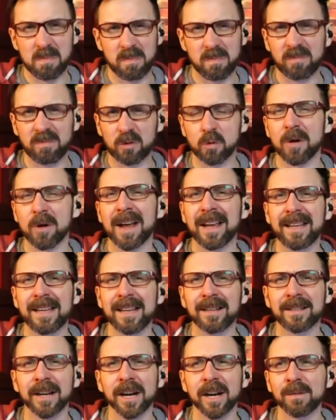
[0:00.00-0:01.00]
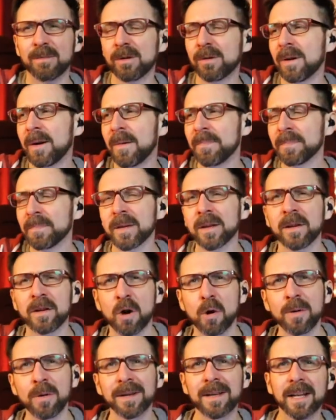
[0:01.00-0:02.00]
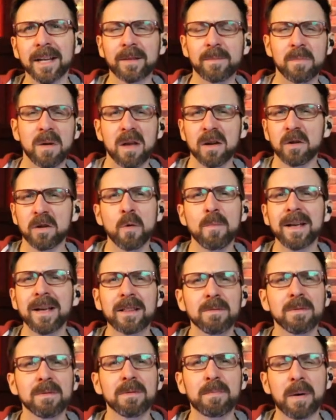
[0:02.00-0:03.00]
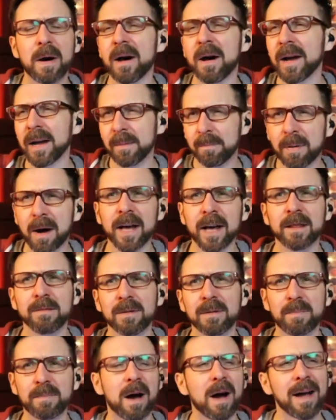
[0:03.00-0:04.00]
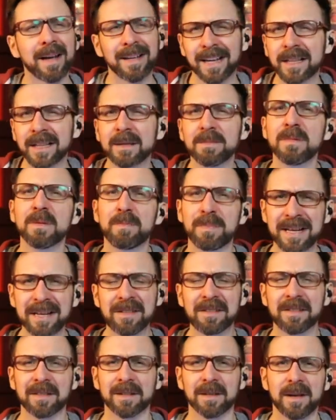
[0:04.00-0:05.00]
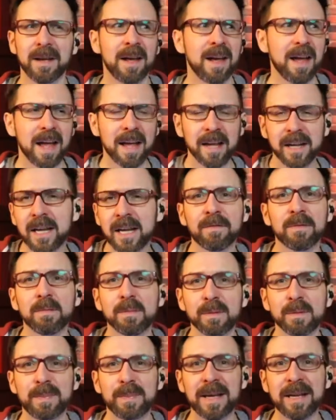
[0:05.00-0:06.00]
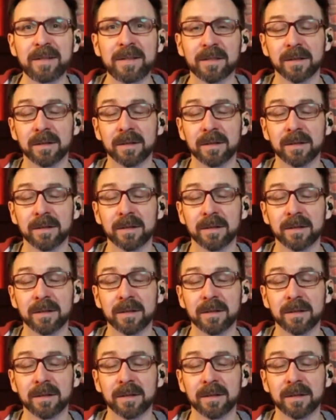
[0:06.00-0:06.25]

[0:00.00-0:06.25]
cranky and terrible, go make them a pie, buy them a pie, get them a pizza, and give them a pizza.